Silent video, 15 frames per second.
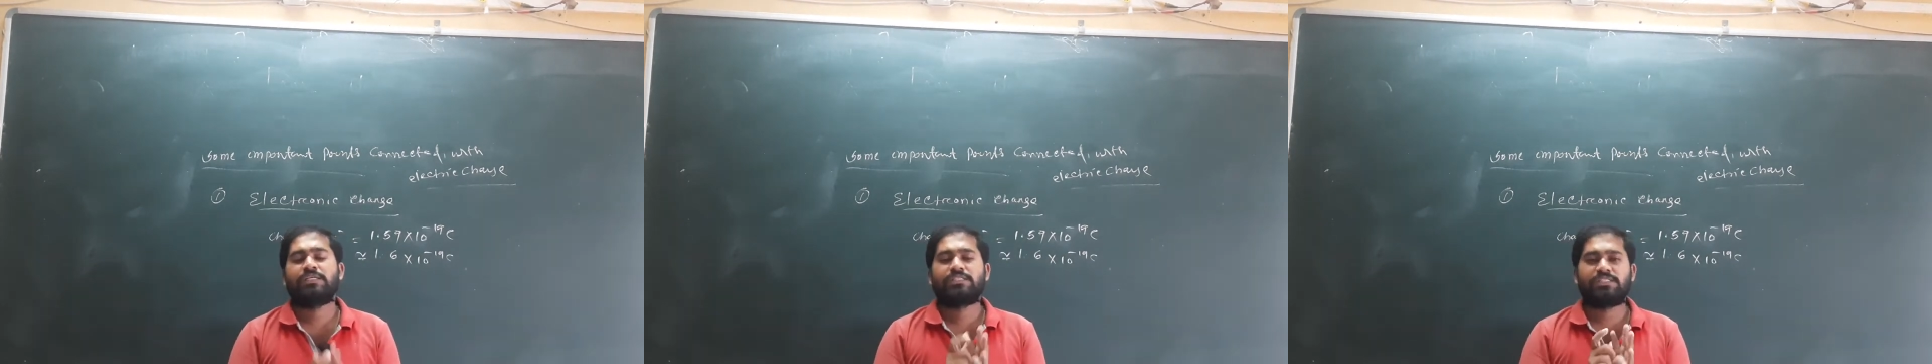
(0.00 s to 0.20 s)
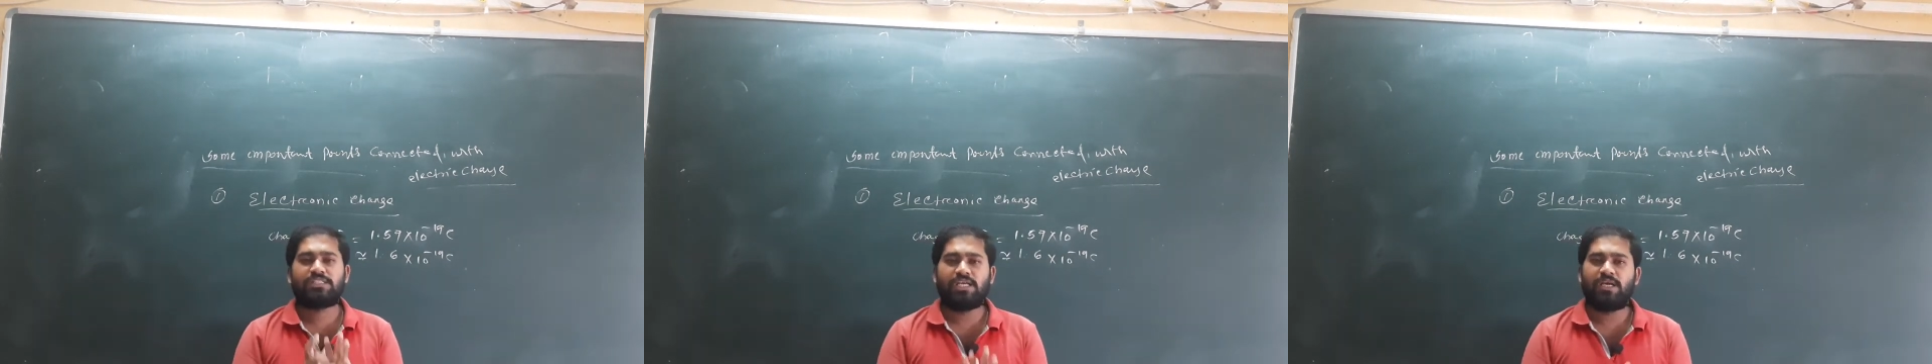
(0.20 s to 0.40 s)

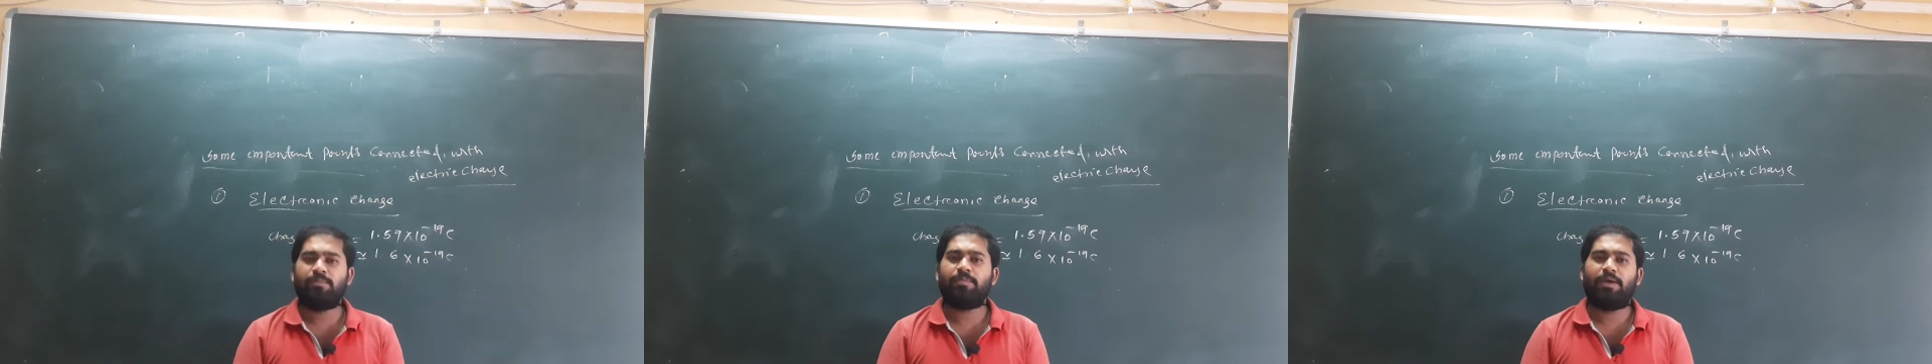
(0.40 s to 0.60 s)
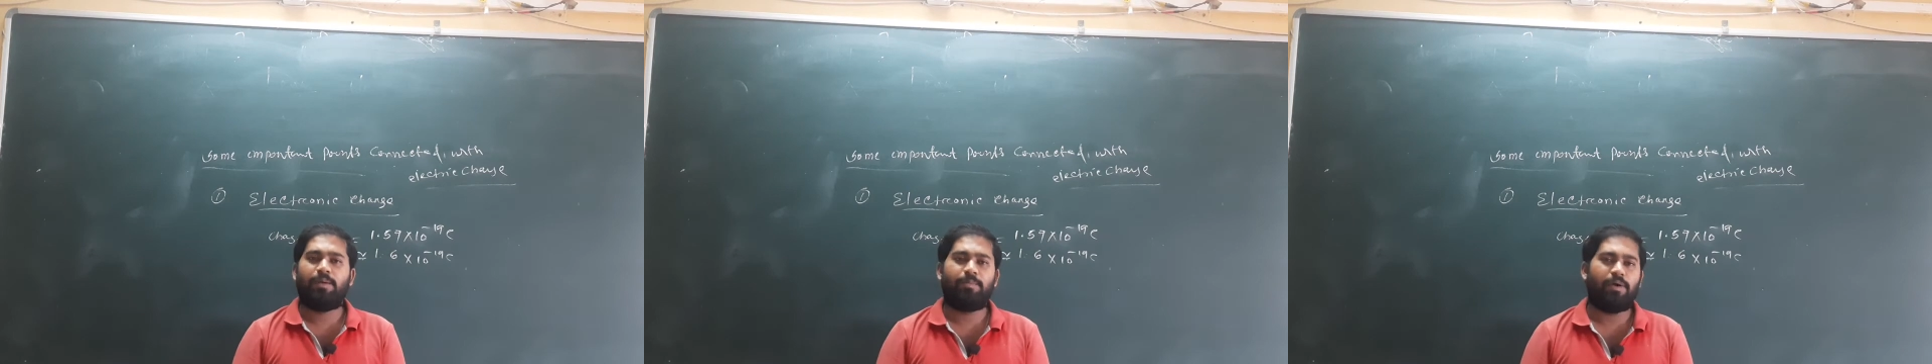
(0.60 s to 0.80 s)

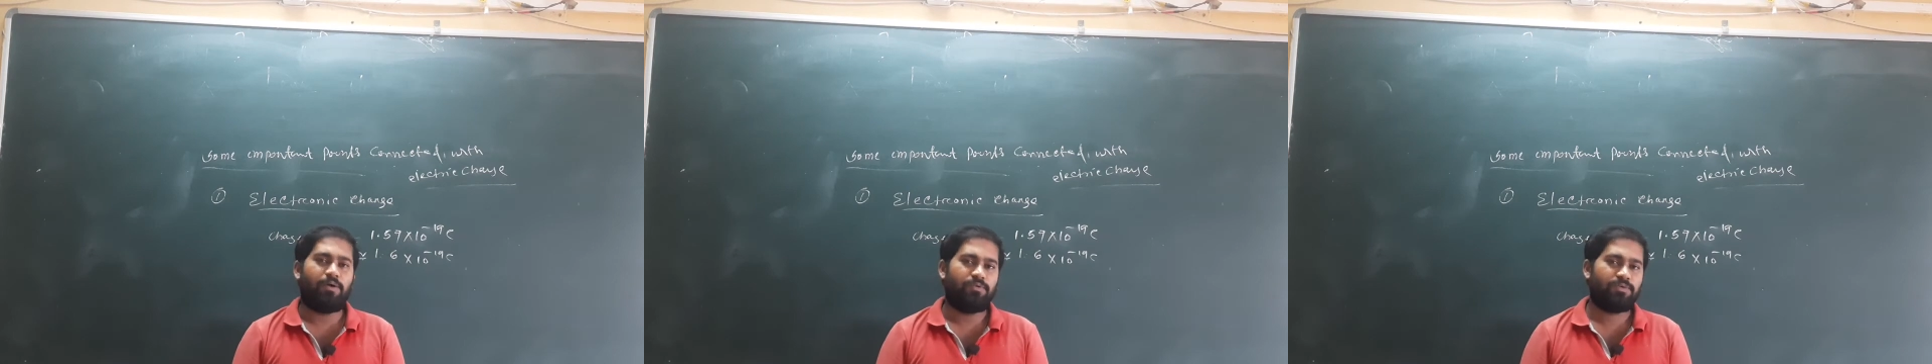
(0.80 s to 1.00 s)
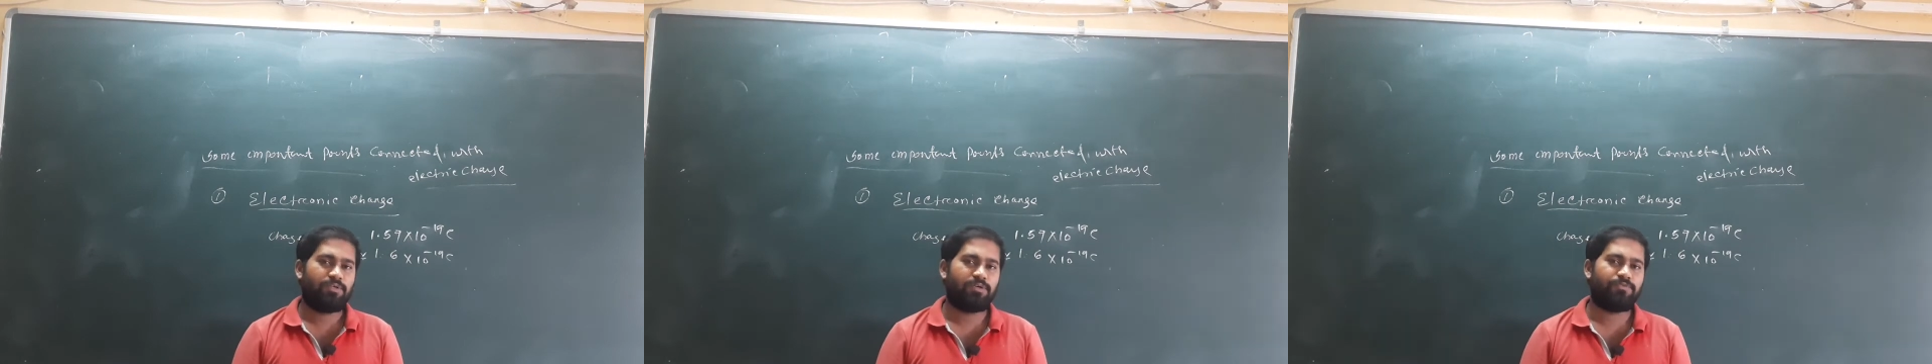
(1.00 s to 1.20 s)
same
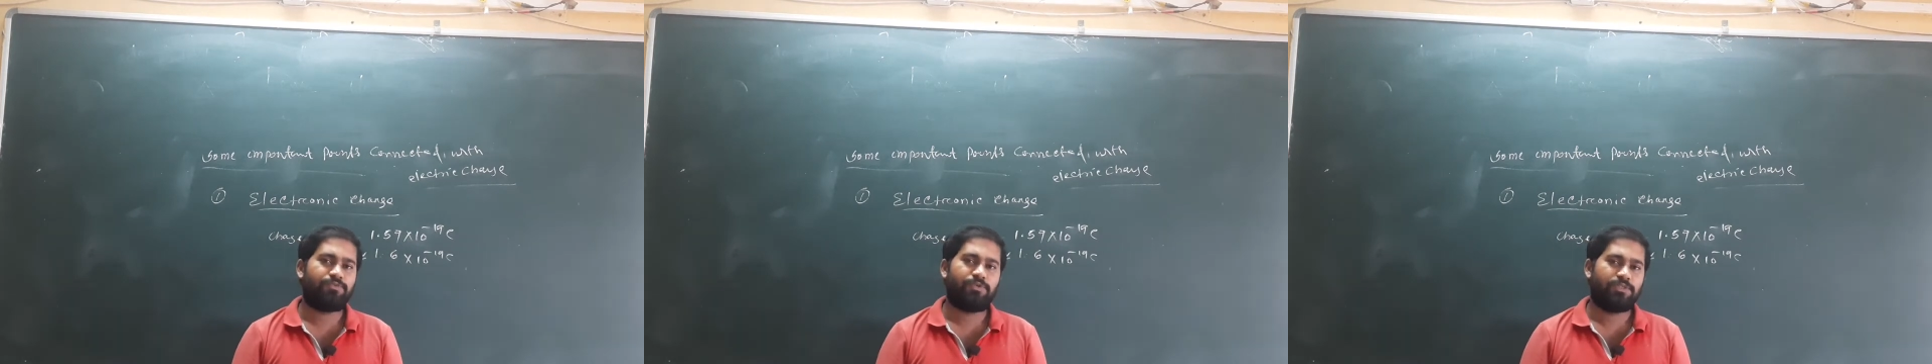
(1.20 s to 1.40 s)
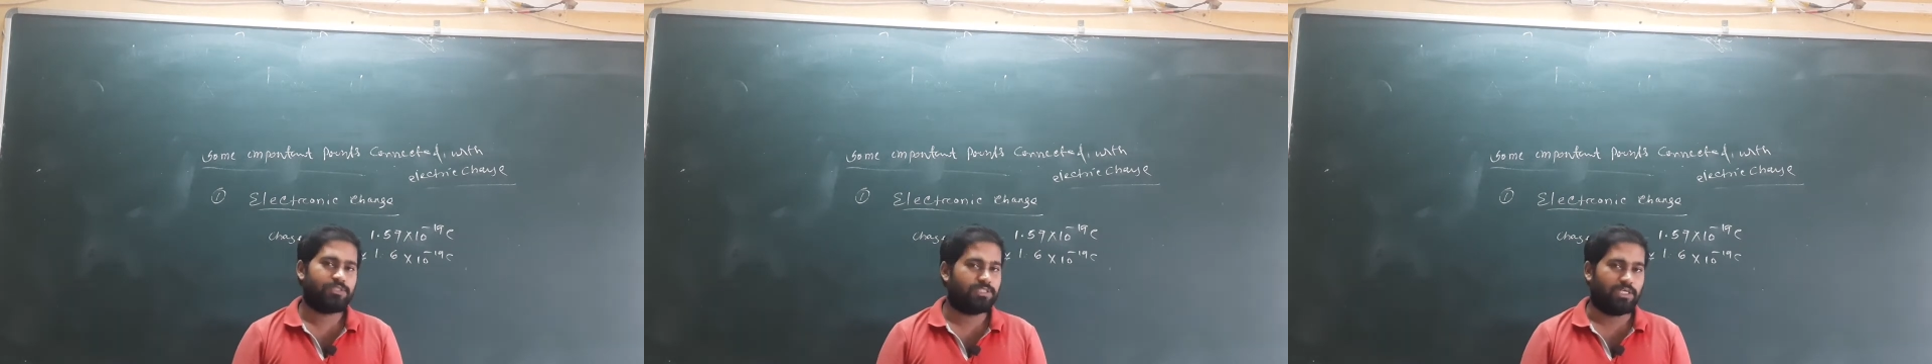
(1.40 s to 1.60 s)
amount of
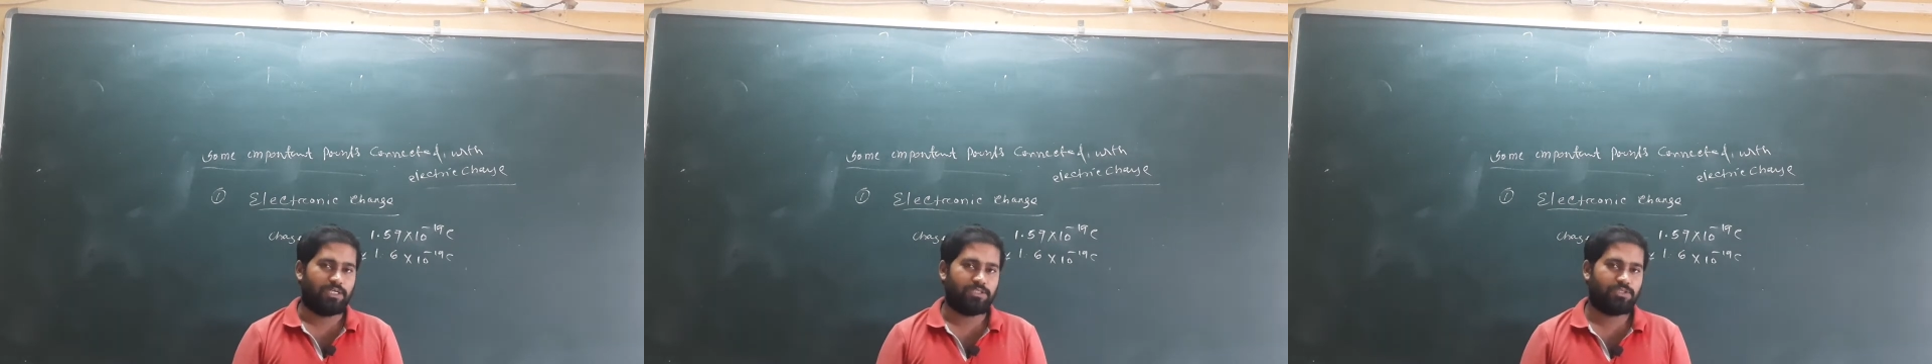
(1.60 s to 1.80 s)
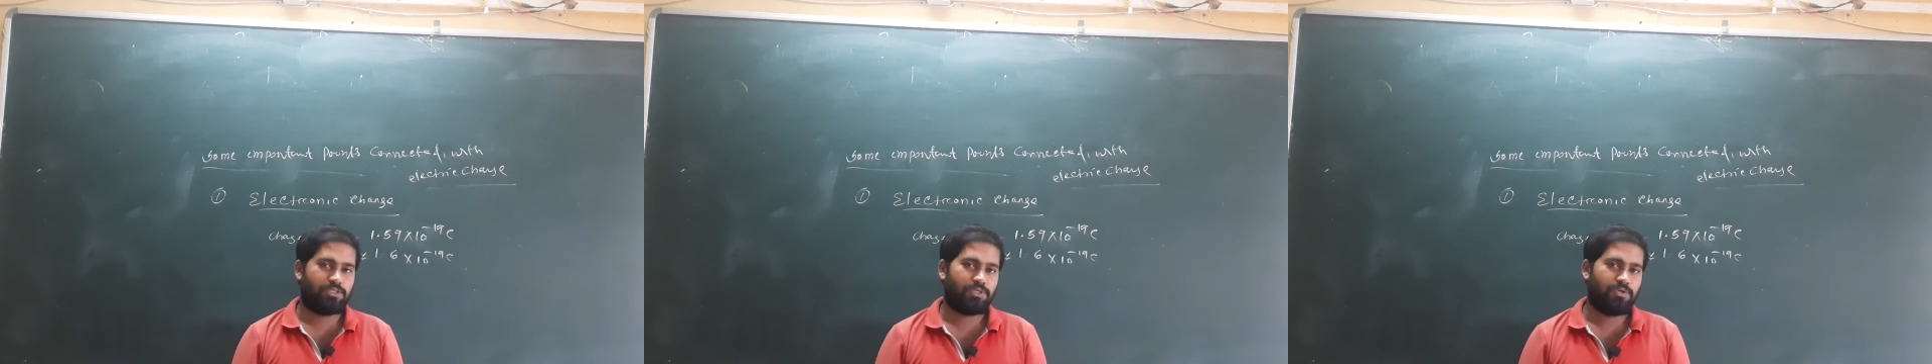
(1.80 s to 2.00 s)

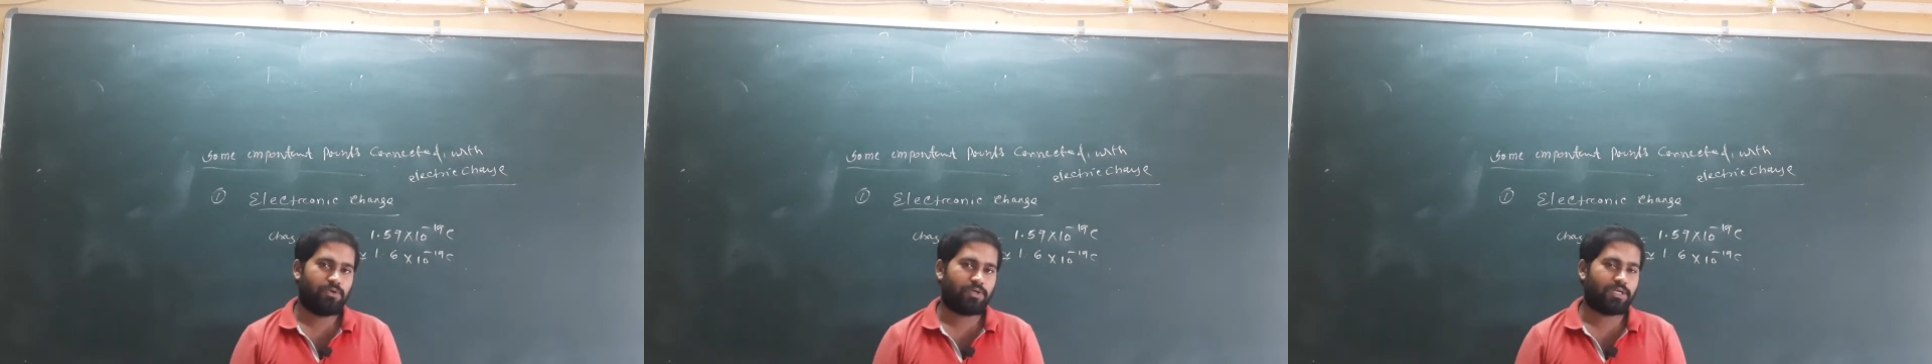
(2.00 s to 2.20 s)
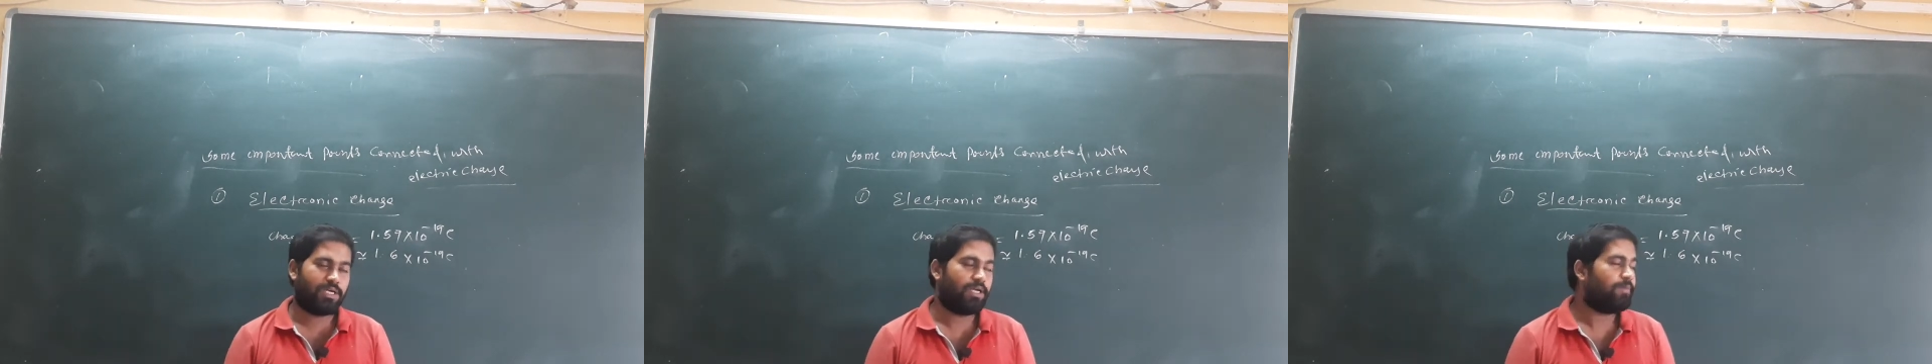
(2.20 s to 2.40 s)
charge,
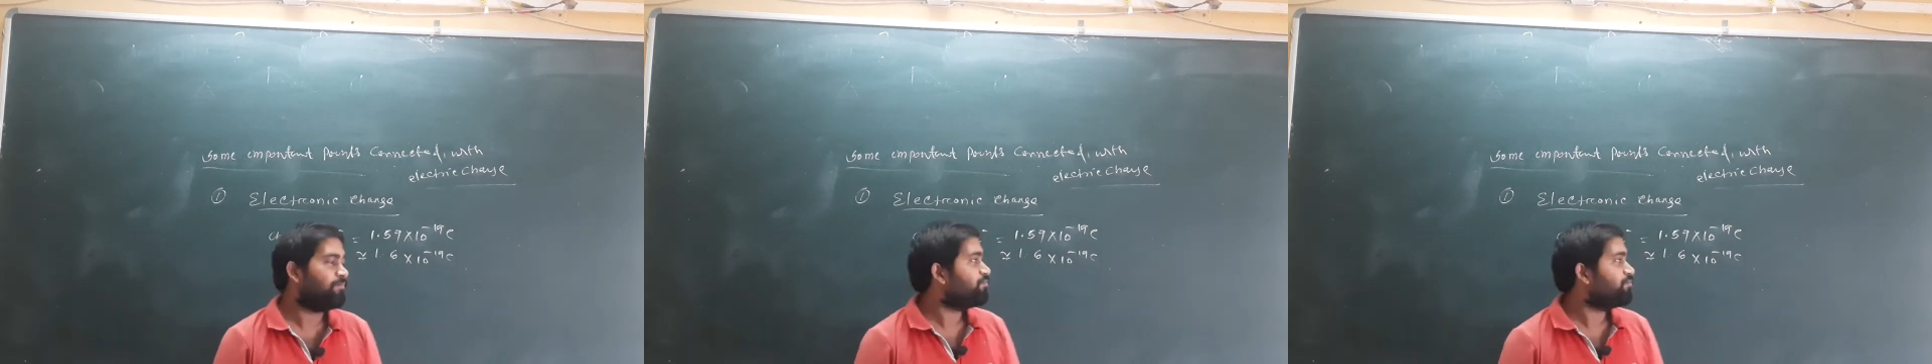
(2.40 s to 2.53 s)
okay.